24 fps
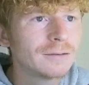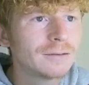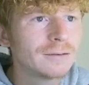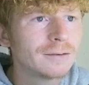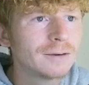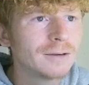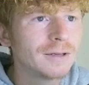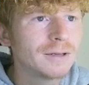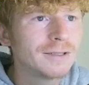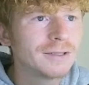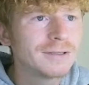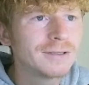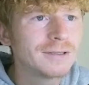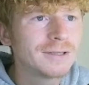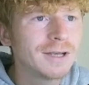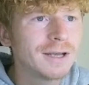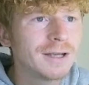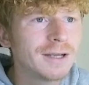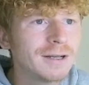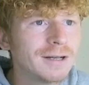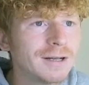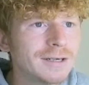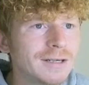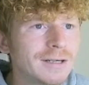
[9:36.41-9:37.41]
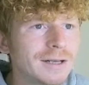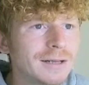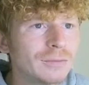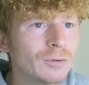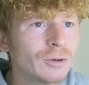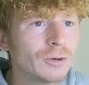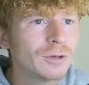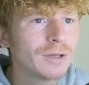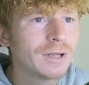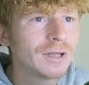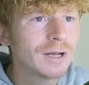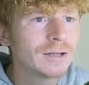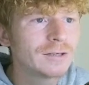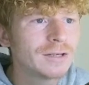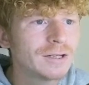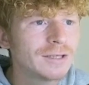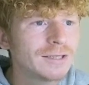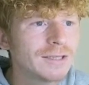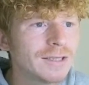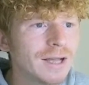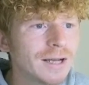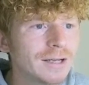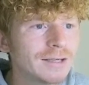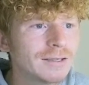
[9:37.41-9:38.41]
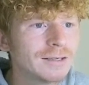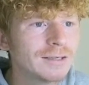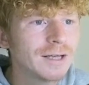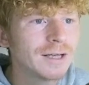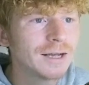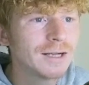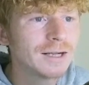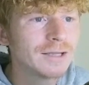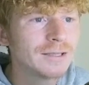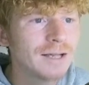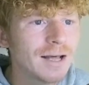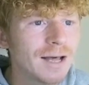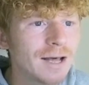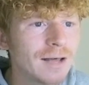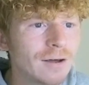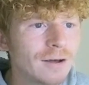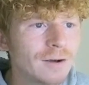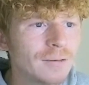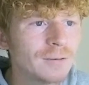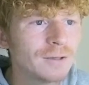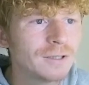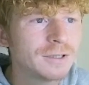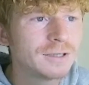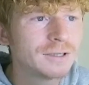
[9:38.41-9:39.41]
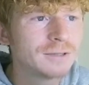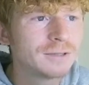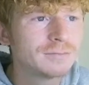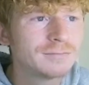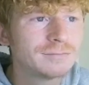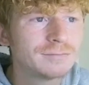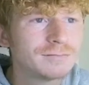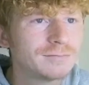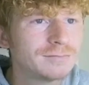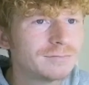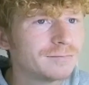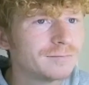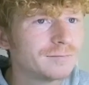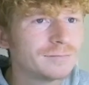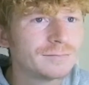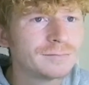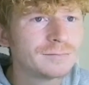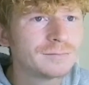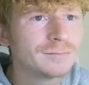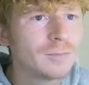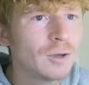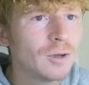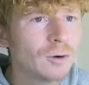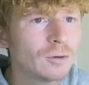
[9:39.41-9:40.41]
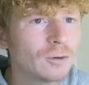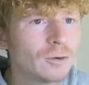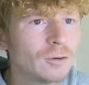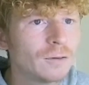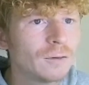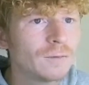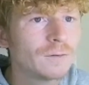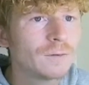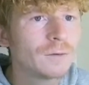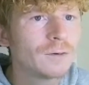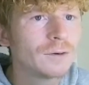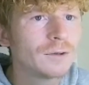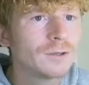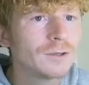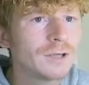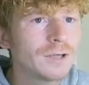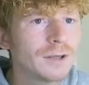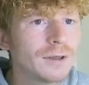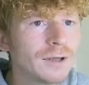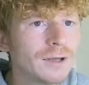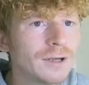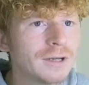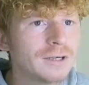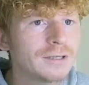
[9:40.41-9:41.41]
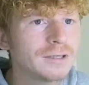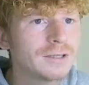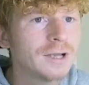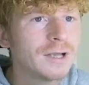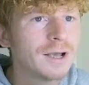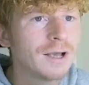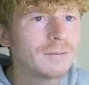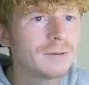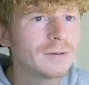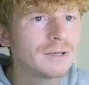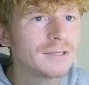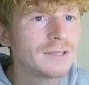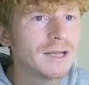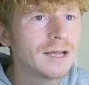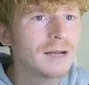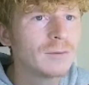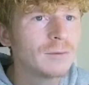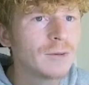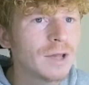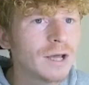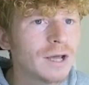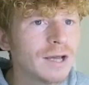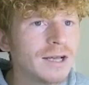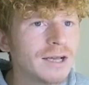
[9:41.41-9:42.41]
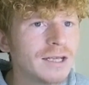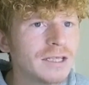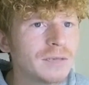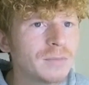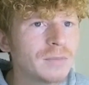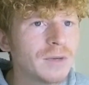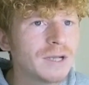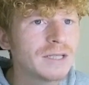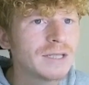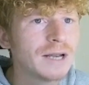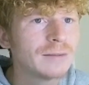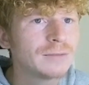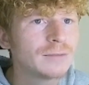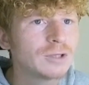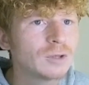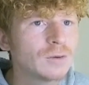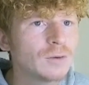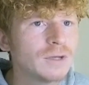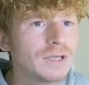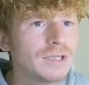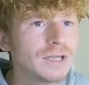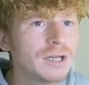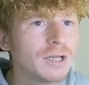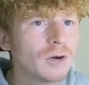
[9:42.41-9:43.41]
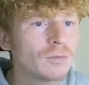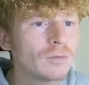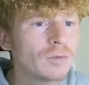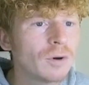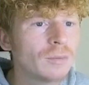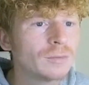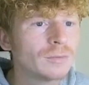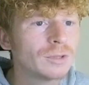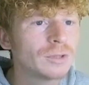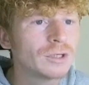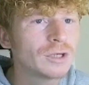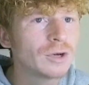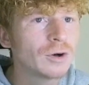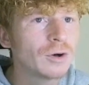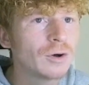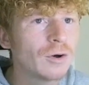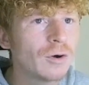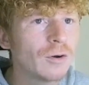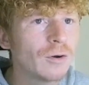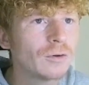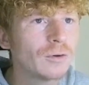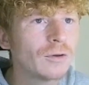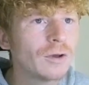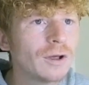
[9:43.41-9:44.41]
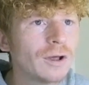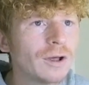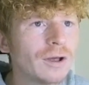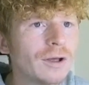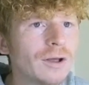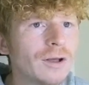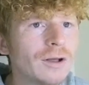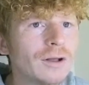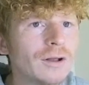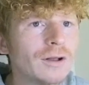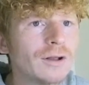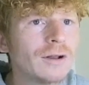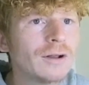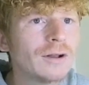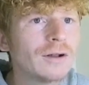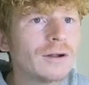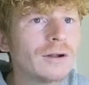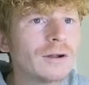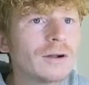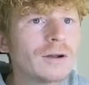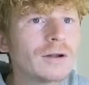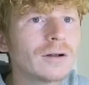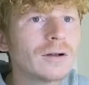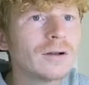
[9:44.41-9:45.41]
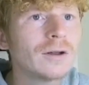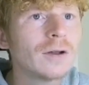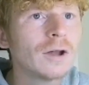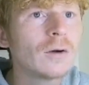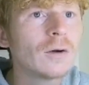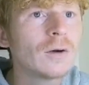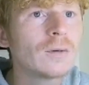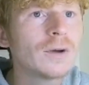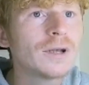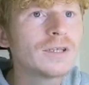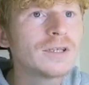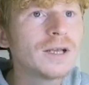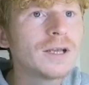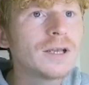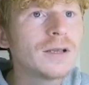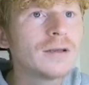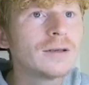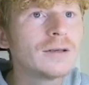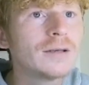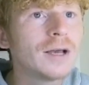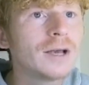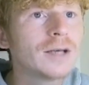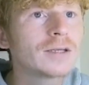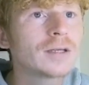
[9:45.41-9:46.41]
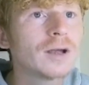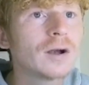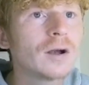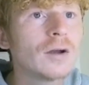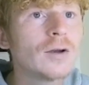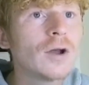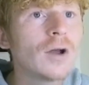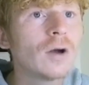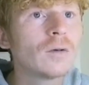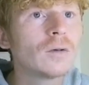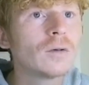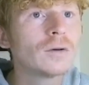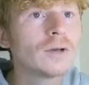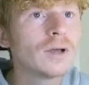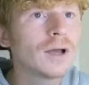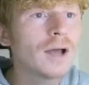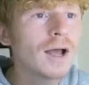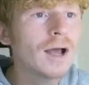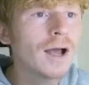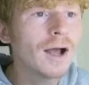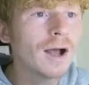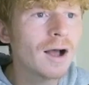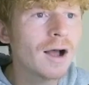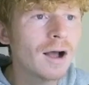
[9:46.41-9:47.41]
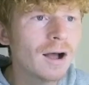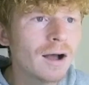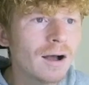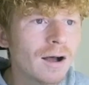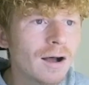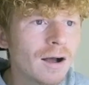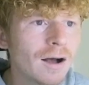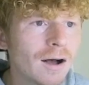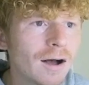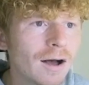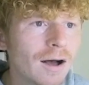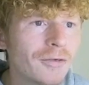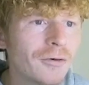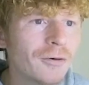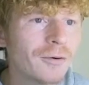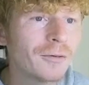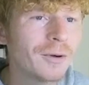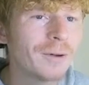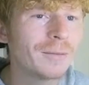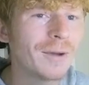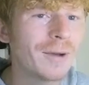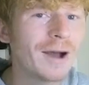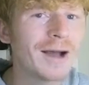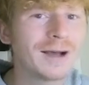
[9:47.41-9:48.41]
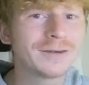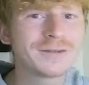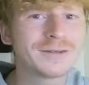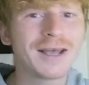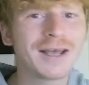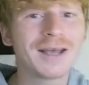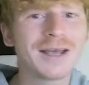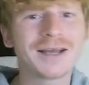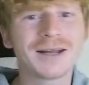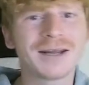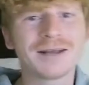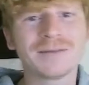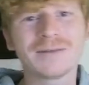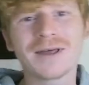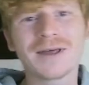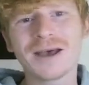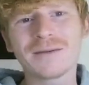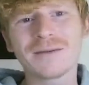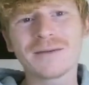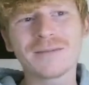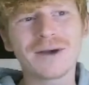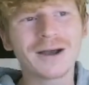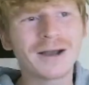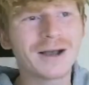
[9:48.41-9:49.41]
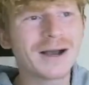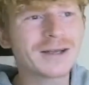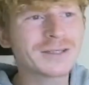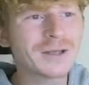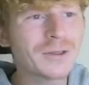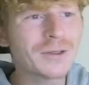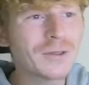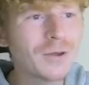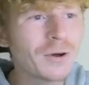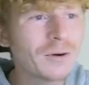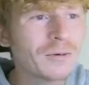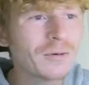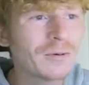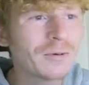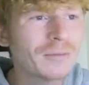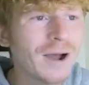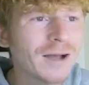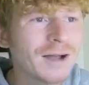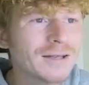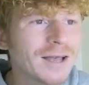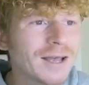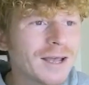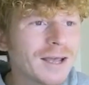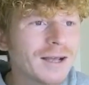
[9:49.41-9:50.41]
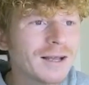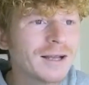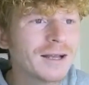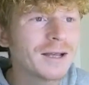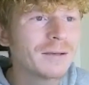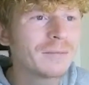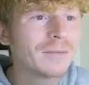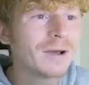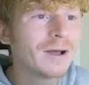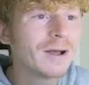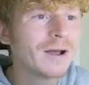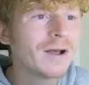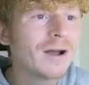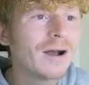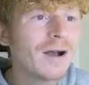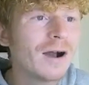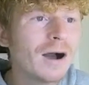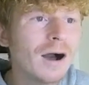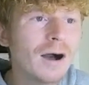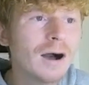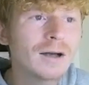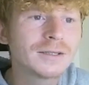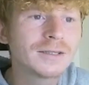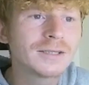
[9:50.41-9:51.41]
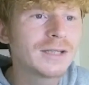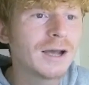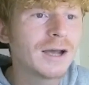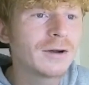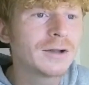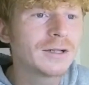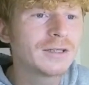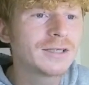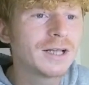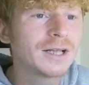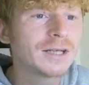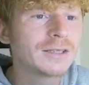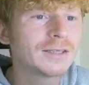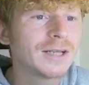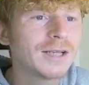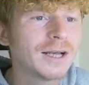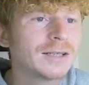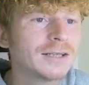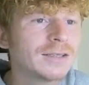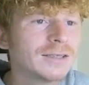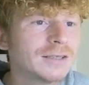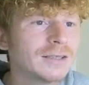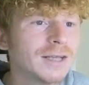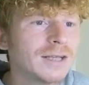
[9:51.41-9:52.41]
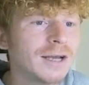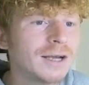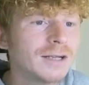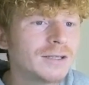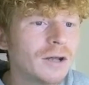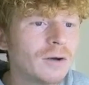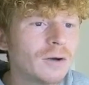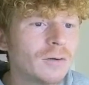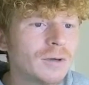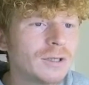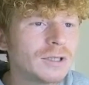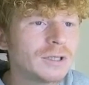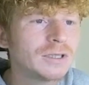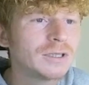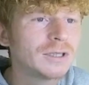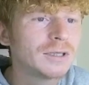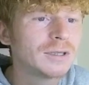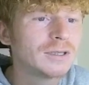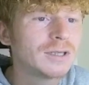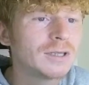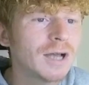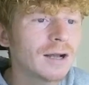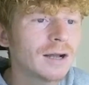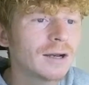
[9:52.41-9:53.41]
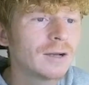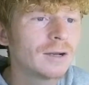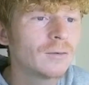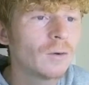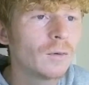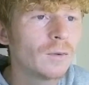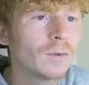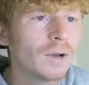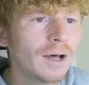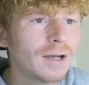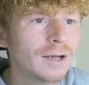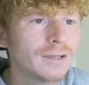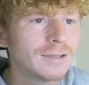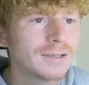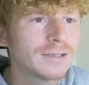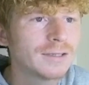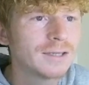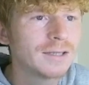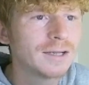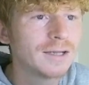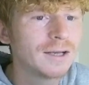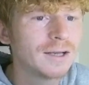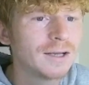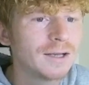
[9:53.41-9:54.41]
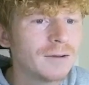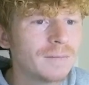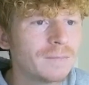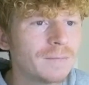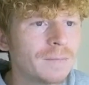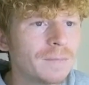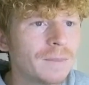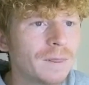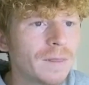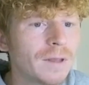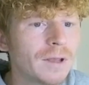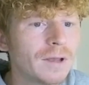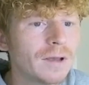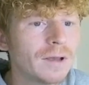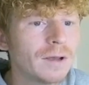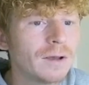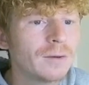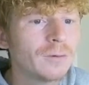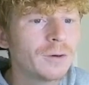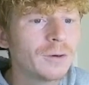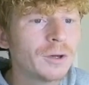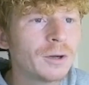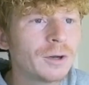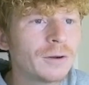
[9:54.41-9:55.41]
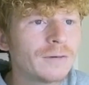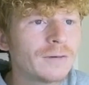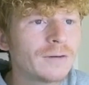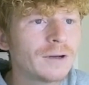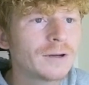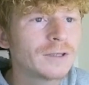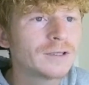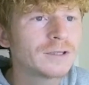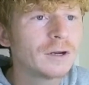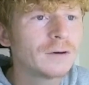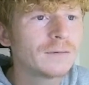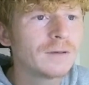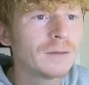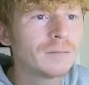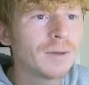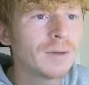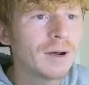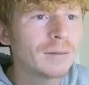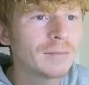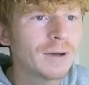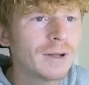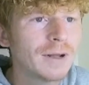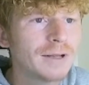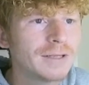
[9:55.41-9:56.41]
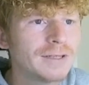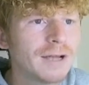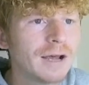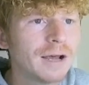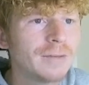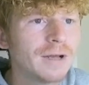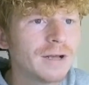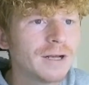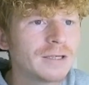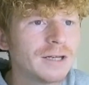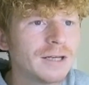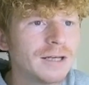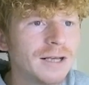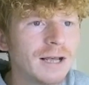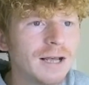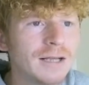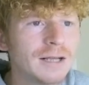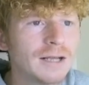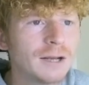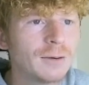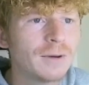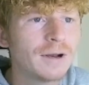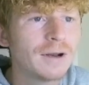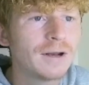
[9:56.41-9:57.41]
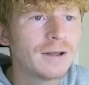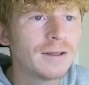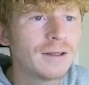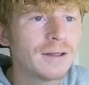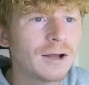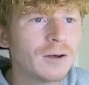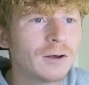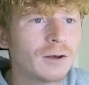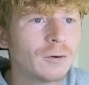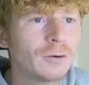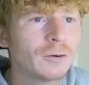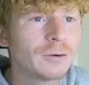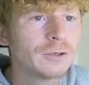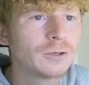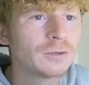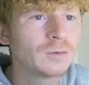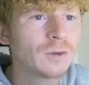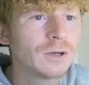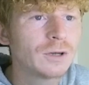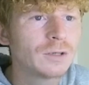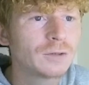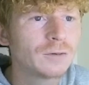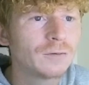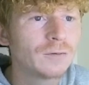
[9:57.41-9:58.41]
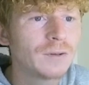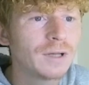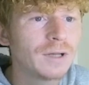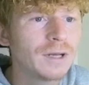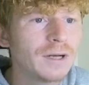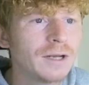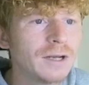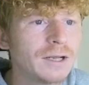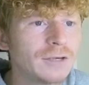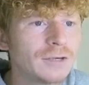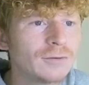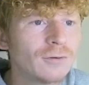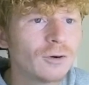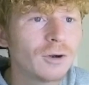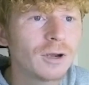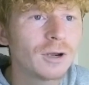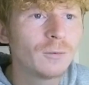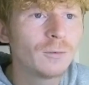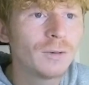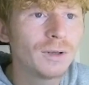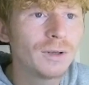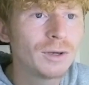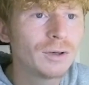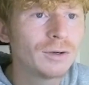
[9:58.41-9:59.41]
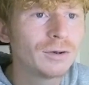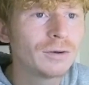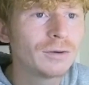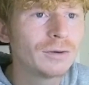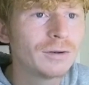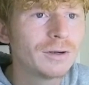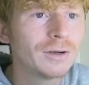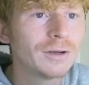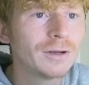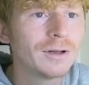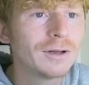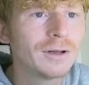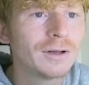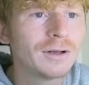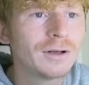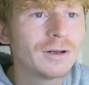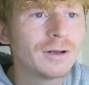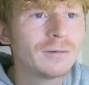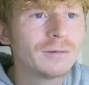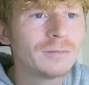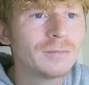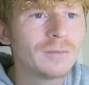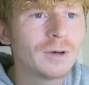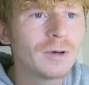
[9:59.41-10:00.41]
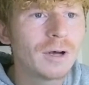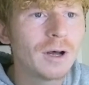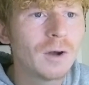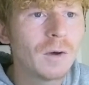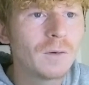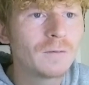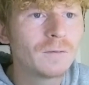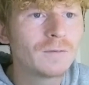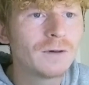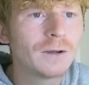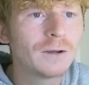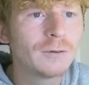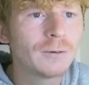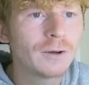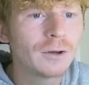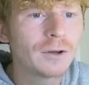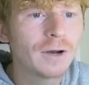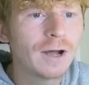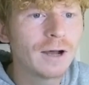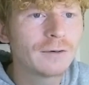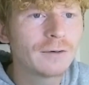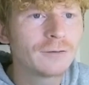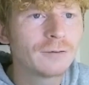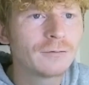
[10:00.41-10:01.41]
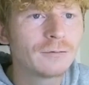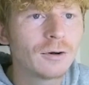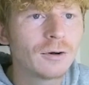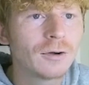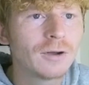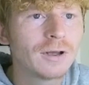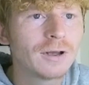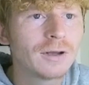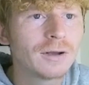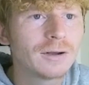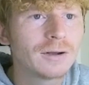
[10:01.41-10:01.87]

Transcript: He's taking his King Pudding down to the second stage there, though, which is not good for us. I think he's, de he's dealing with that easy peasy lemon squeezy, no problem at all. No, is he? Yes. No. Yeah, oh, I thought we might have taken him there, my guys. I thought we might have taken him. Ours is down into that second stage, though, which is exactly what we like to see. We're going to have our snowflake back by the time he actually gets anywhere near that corner as well, so if we did need to rocket, we could. But hopefully we're not going to have to rock it.